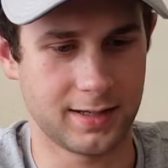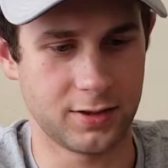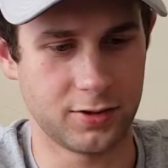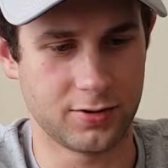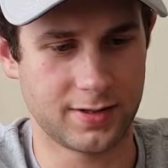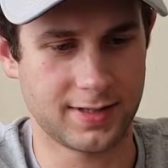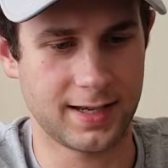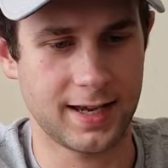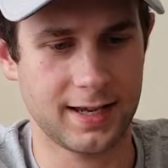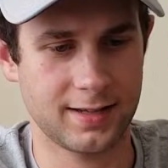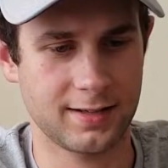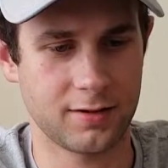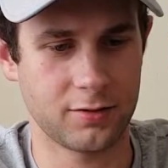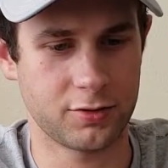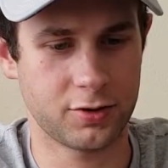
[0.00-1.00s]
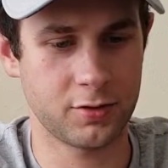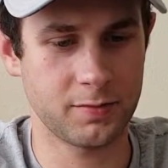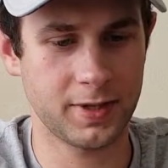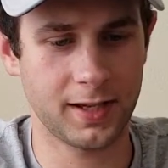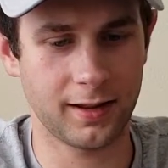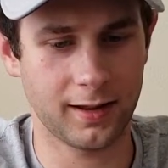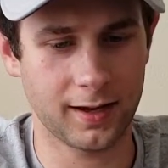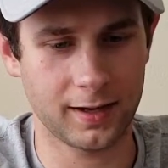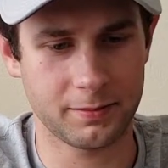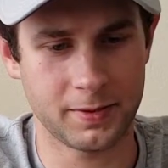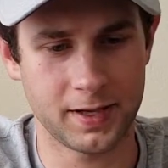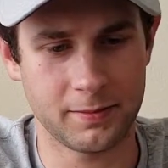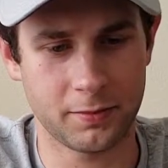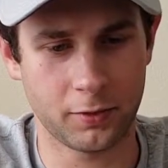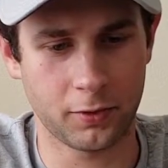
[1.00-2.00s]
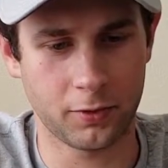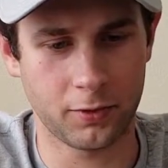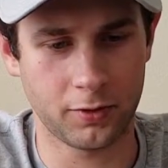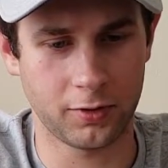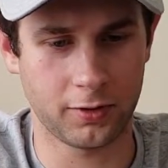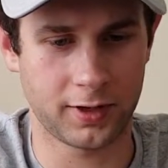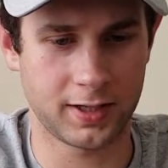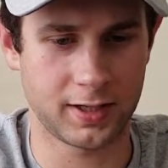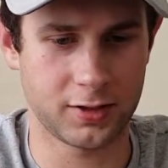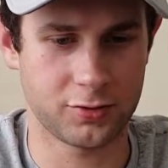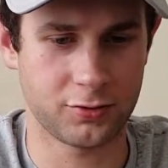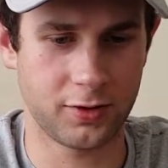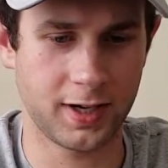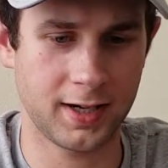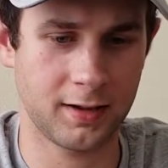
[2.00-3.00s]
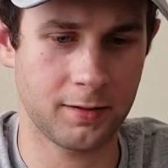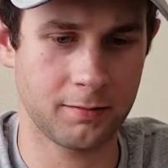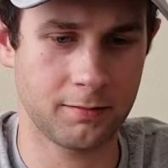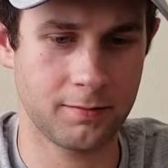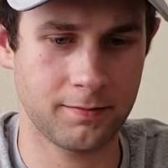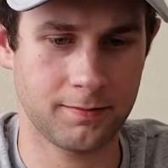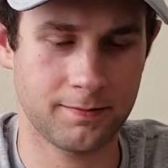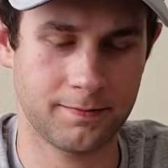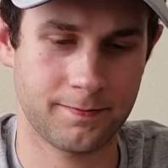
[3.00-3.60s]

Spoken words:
is a new set, so there should be a lot of people looking to trade them.